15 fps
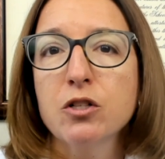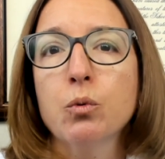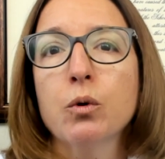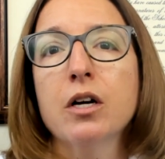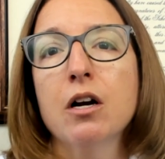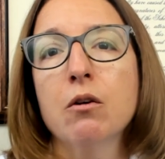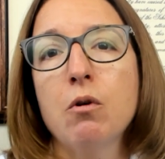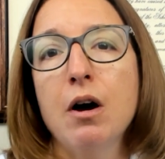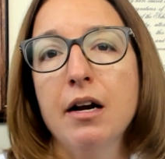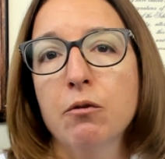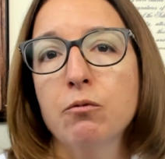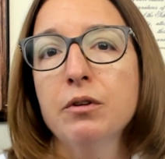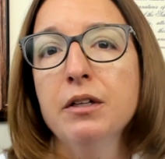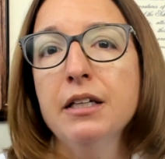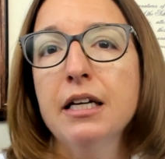we're going to want to
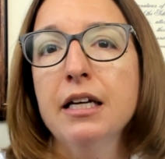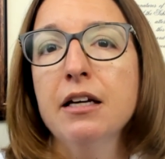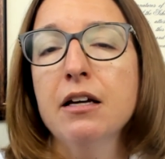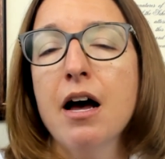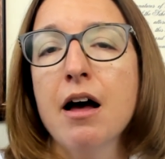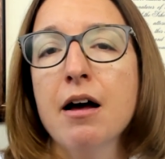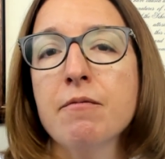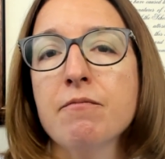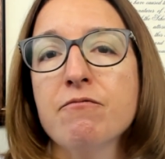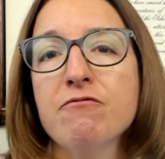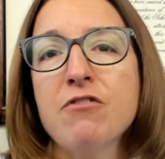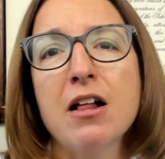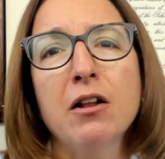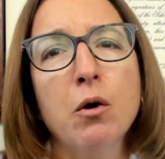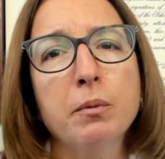really
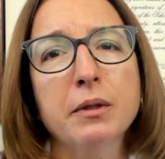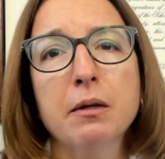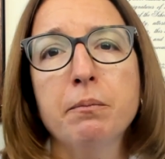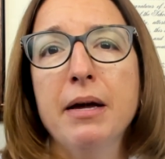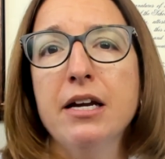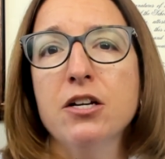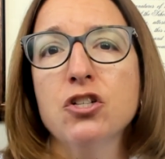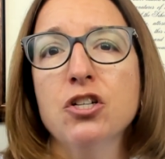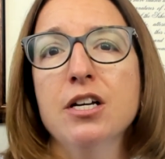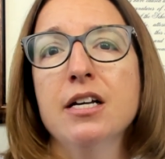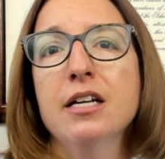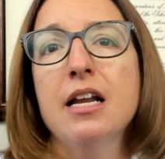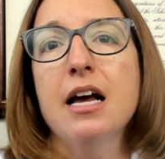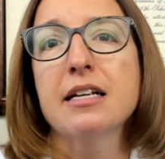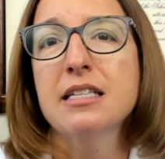follow up with the
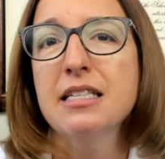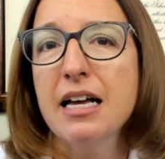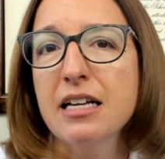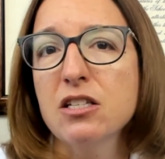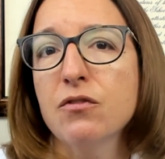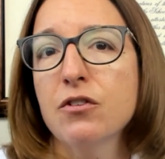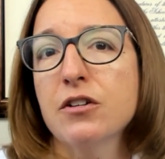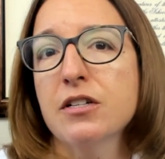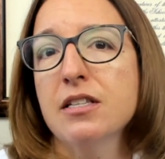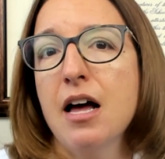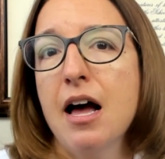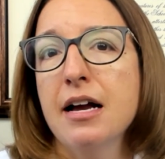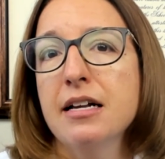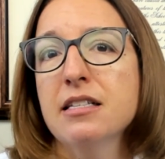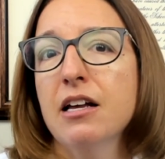patient, assess for
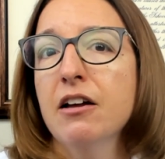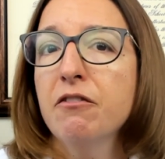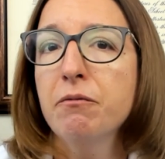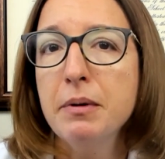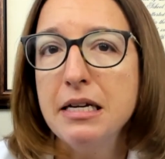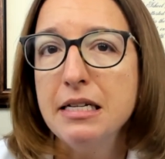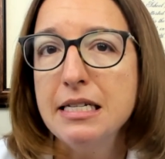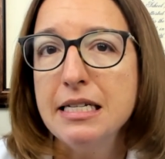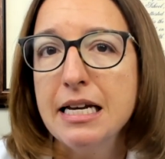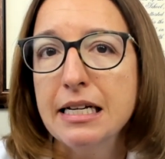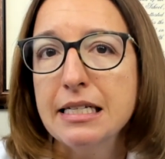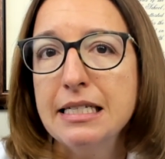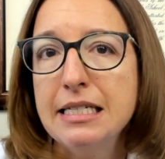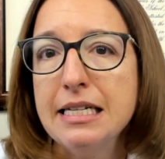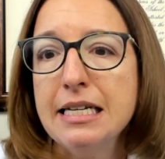signs of
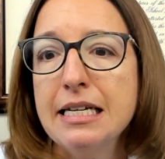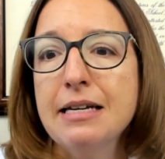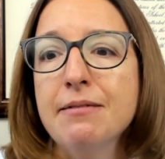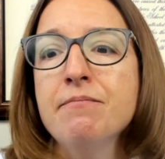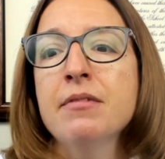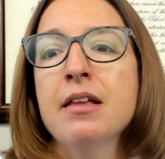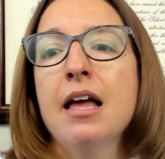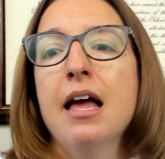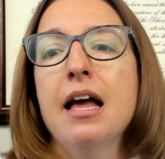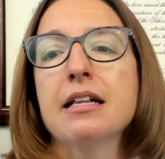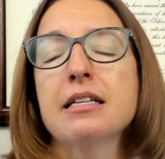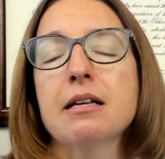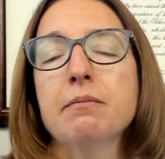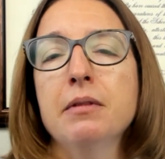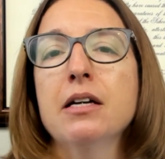PTSD and
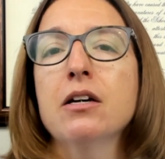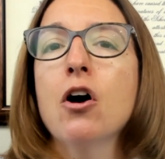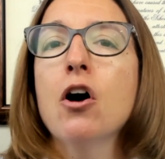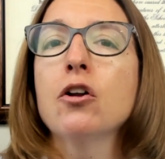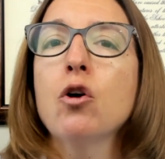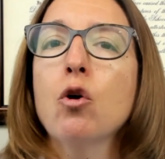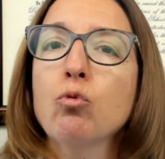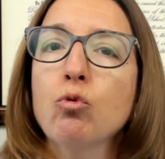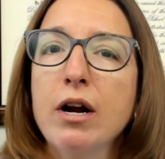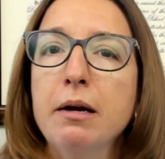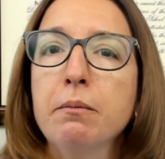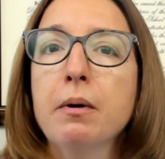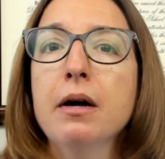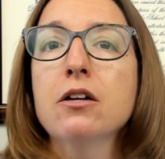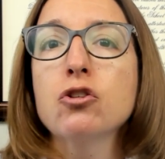something called
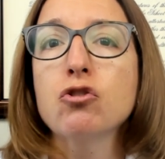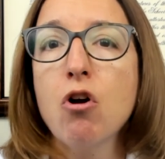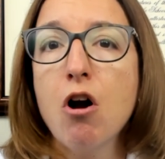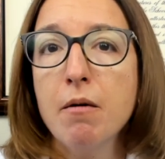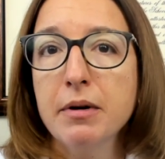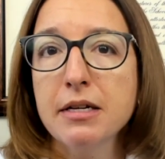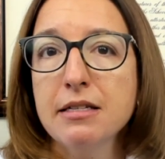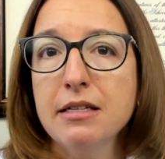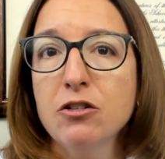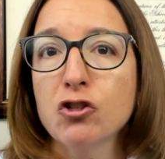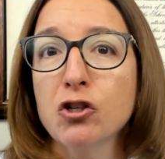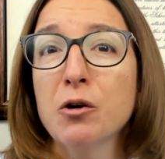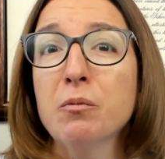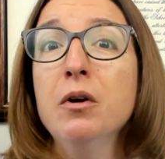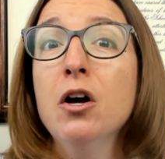rape trauma
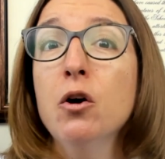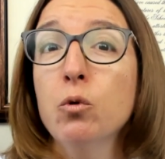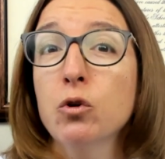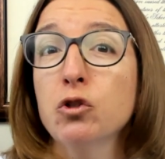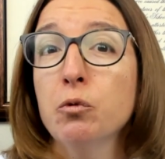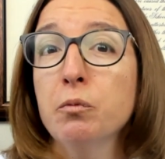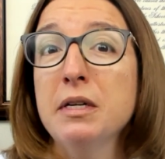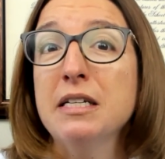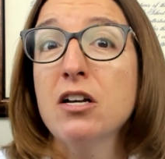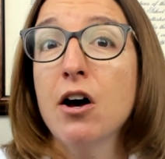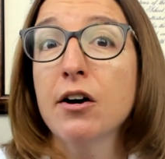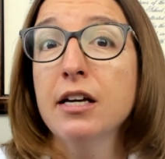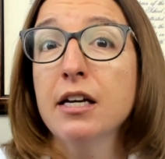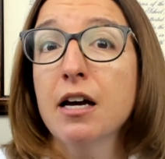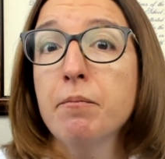syndrome, which we'll be
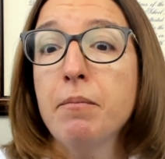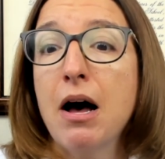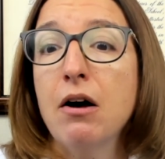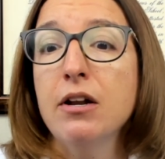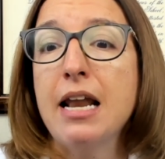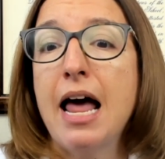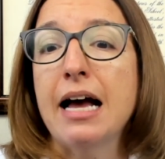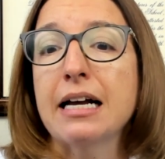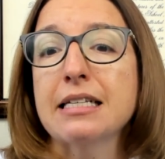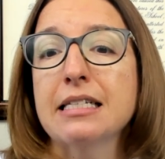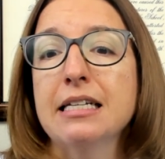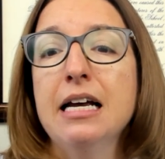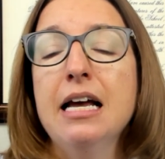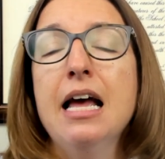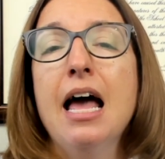talking about next.
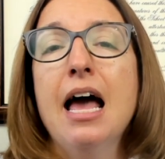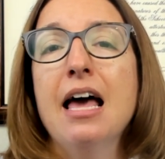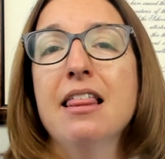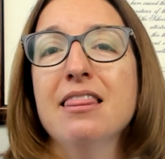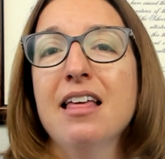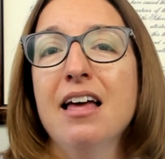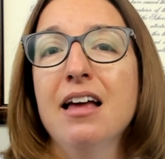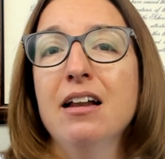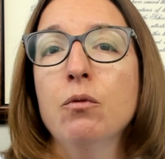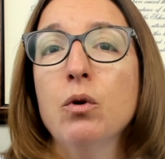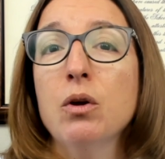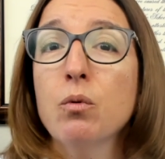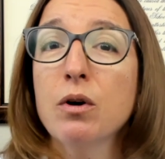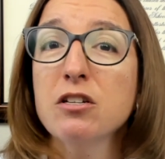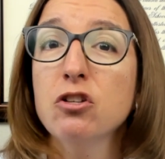And then we
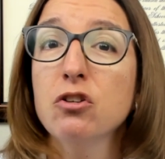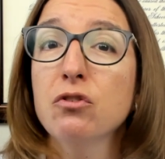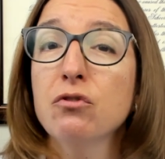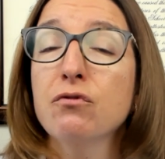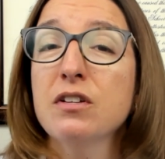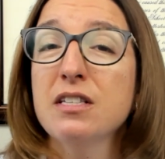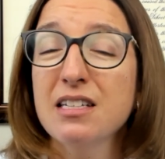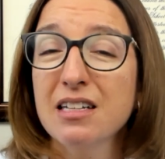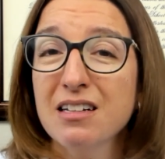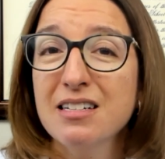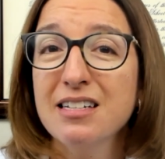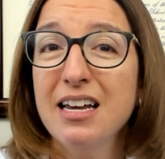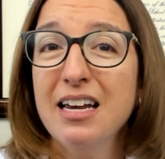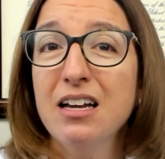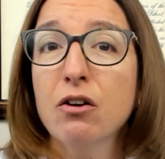want to
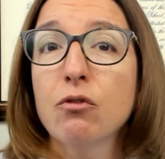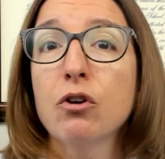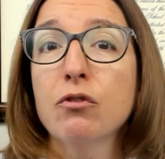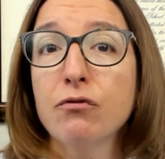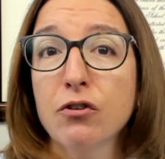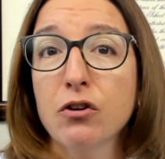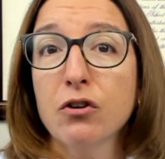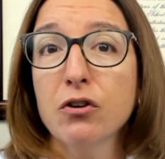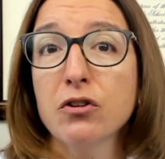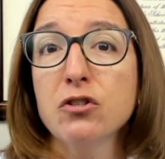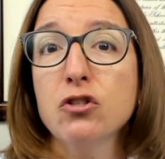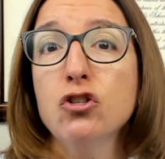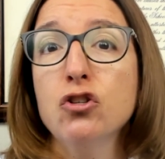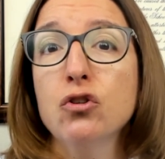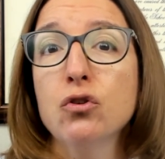facilitate referrals
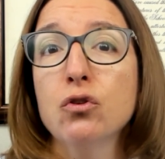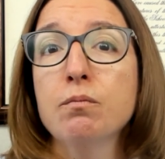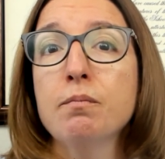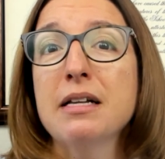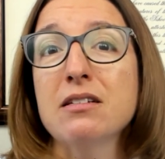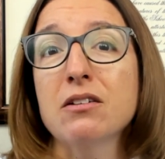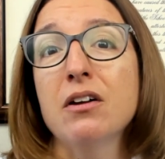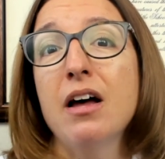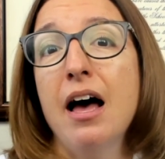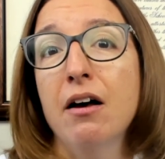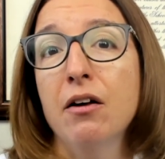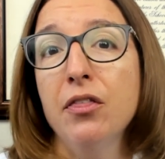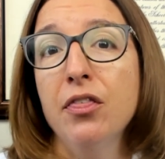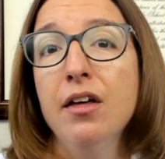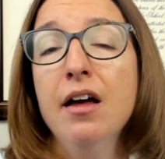to mental
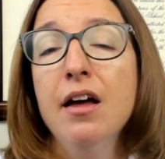health